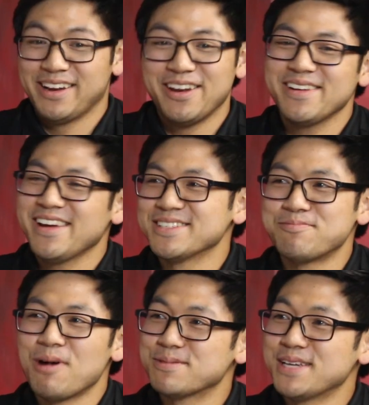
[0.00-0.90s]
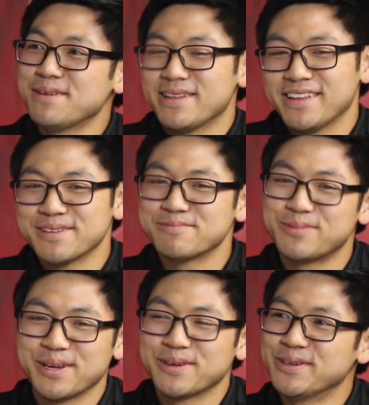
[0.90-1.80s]
I, think it's yeah, important. up. I think, I think it's,
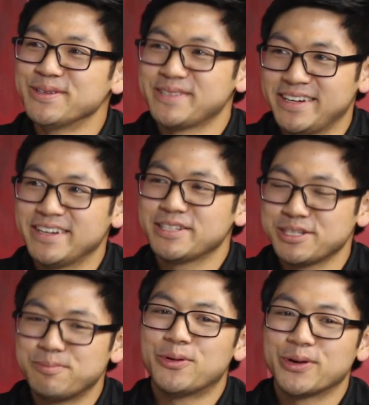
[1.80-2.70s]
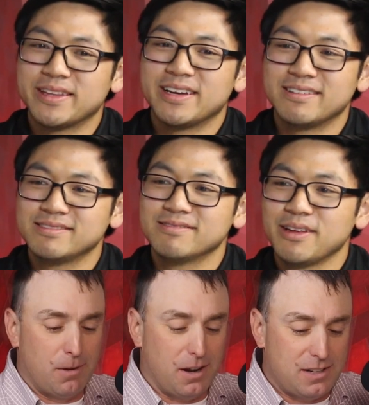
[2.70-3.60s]
important to talk about. Important. Yeah, so.
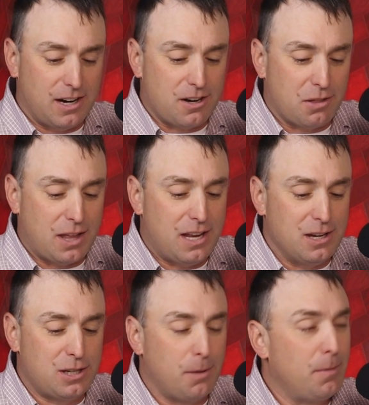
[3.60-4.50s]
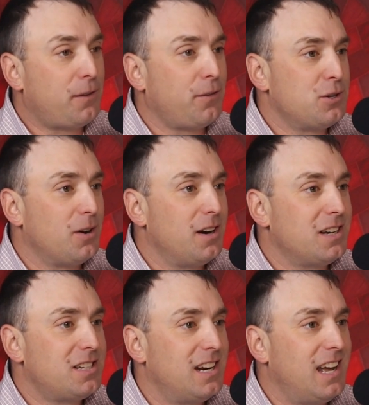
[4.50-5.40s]
Well, Derico, thank you so much for joining
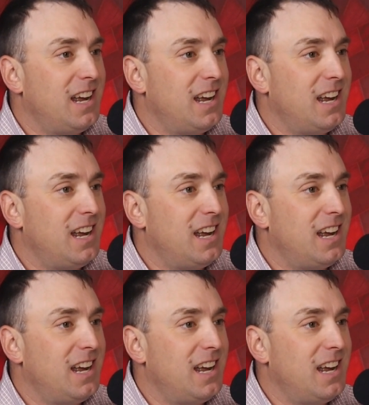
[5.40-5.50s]
us Happy